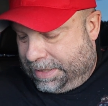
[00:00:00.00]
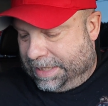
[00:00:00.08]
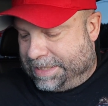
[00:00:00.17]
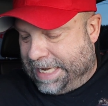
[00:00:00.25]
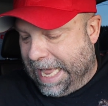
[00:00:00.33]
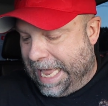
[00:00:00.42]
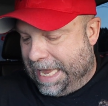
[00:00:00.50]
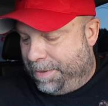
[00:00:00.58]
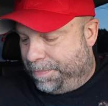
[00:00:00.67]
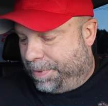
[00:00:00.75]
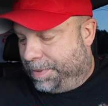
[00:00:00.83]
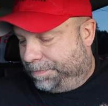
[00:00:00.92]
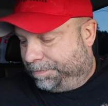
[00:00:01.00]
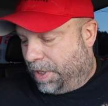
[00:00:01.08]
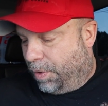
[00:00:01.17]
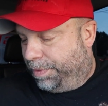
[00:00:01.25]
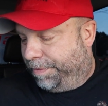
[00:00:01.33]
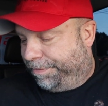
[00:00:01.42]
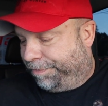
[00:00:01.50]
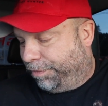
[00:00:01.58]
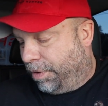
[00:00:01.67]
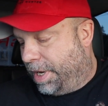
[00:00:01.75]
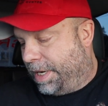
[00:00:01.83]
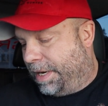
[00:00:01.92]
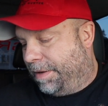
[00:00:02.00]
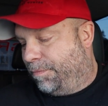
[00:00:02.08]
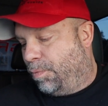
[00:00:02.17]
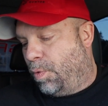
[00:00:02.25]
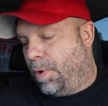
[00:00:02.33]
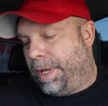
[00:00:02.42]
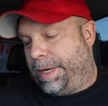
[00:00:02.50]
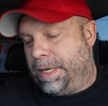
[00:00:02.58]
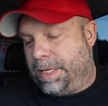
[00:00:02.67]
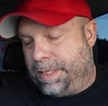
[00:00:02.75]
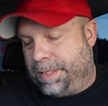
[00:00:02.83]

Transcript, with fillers: the tape on the front of one.